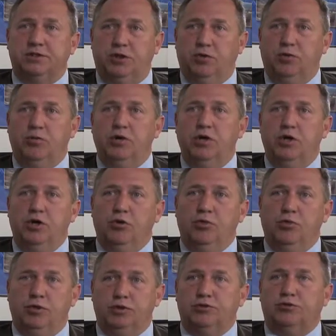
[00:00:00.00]
So
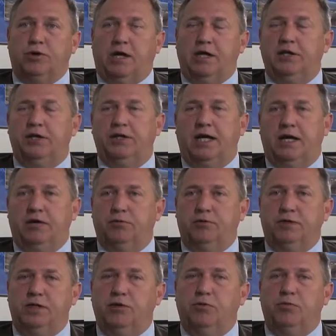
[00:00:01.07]
we're trying to now
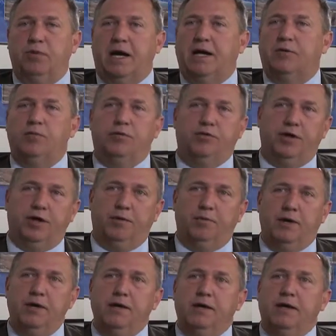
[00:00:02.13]
go back with them,